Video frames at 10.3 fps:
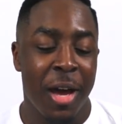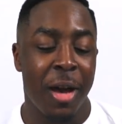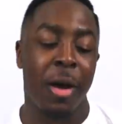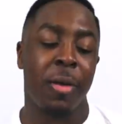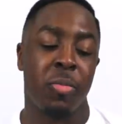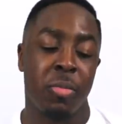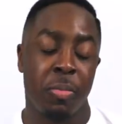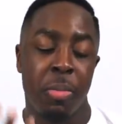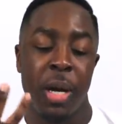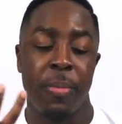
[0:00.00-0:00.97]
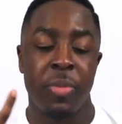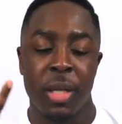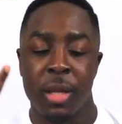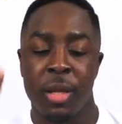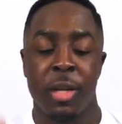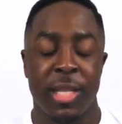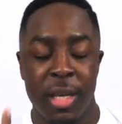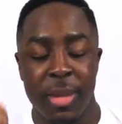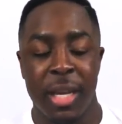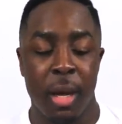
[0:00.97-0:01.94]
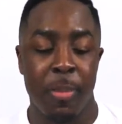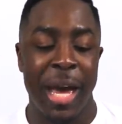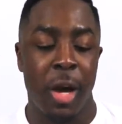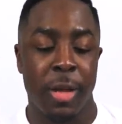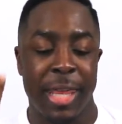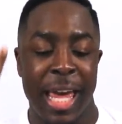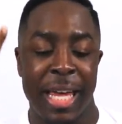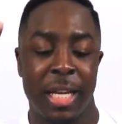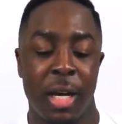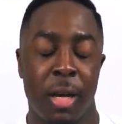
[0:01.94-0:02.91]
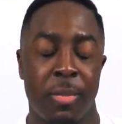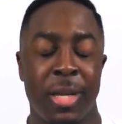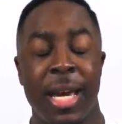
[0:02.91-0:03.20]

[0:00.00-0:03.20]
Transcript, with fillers: Um, but there's something about that, um,